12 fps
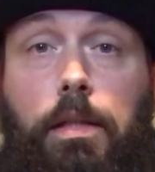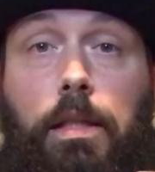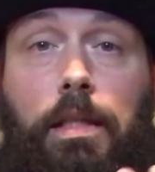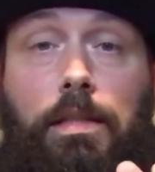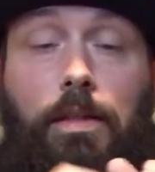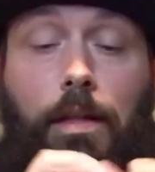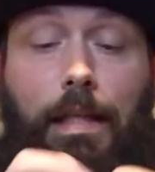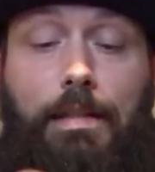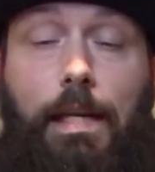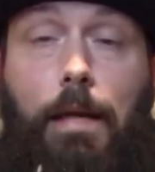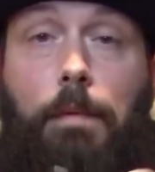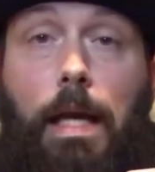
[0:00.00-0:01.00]
until next
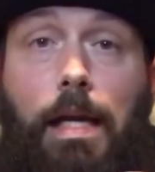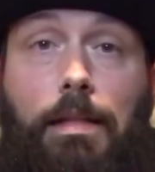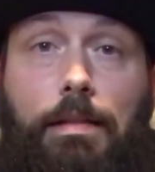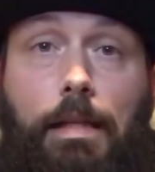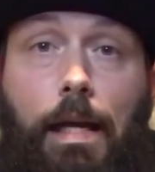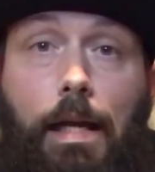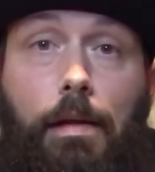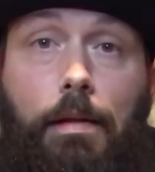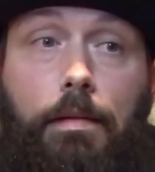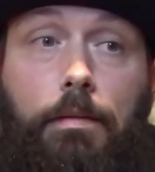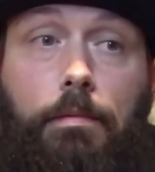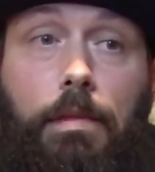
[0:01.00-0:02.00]
time, guys,
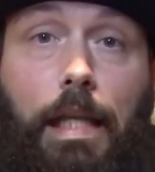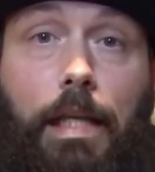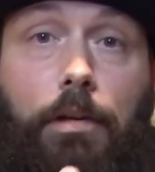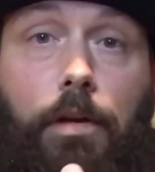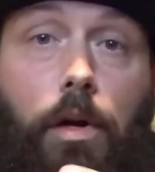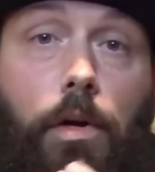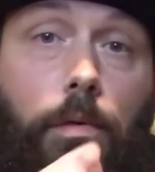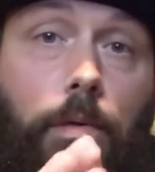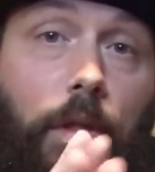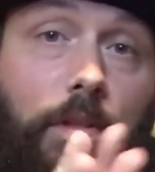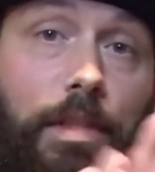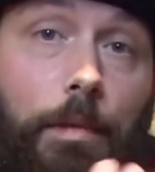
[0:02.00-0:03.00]
let it grow.
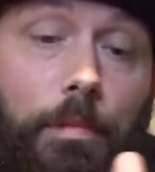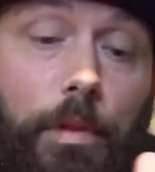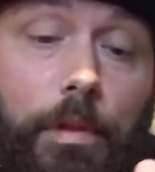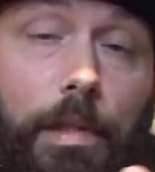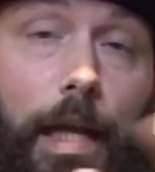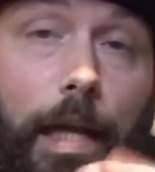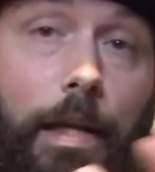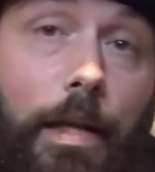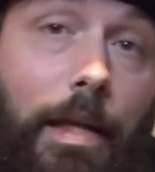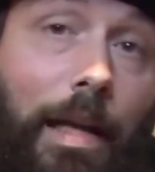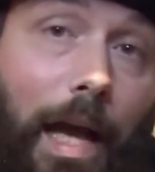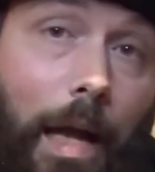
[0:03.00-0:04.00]
Learn something new today.
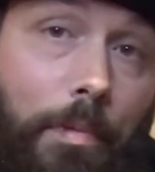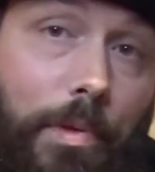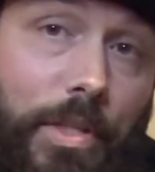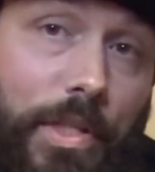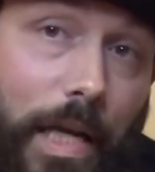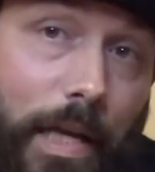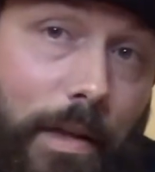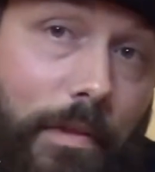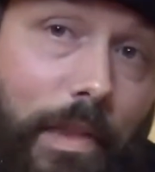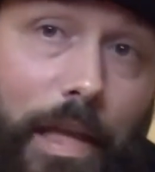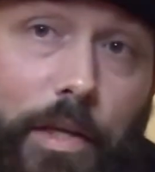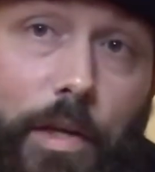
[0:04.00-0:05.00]
I appreciate it.
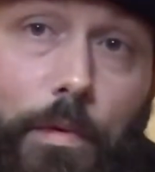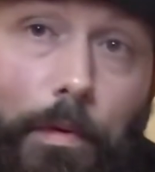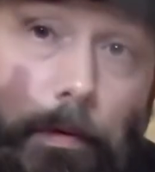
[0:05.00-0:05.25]
Thank you.